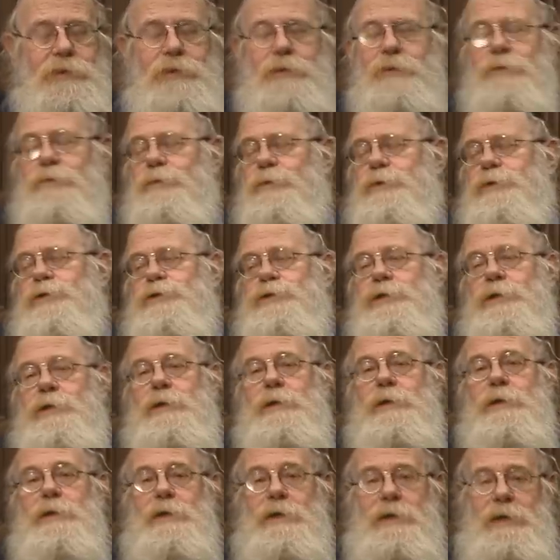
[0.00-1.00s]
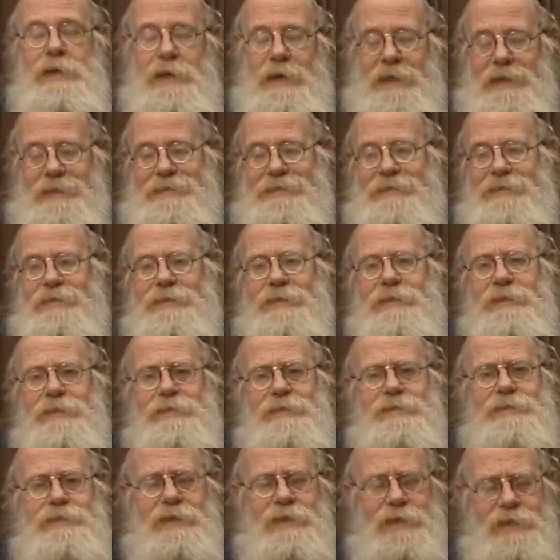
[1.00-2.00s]
in which, as it is,
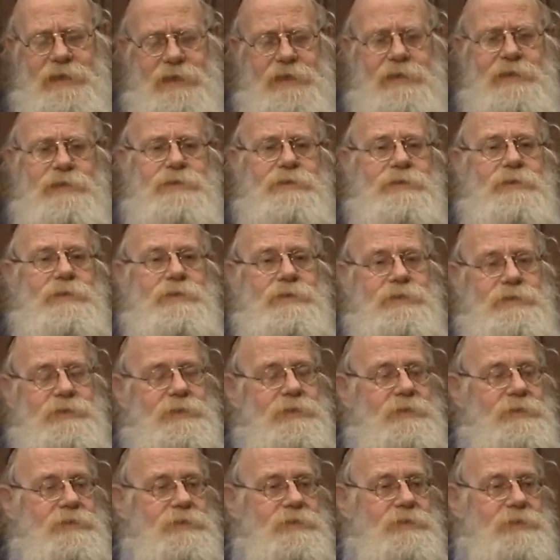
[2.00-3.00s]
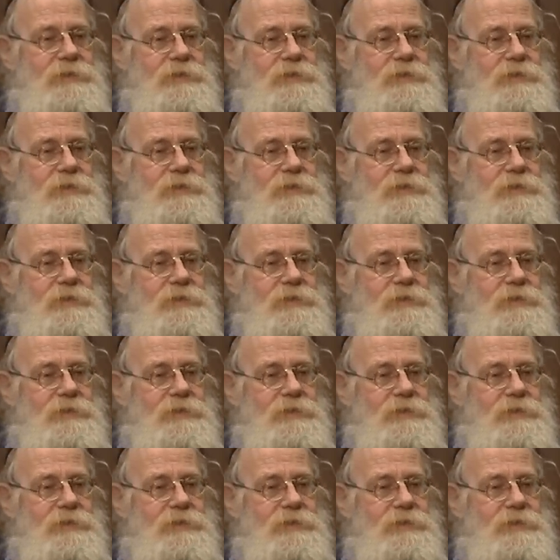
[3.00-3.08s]
there is a certain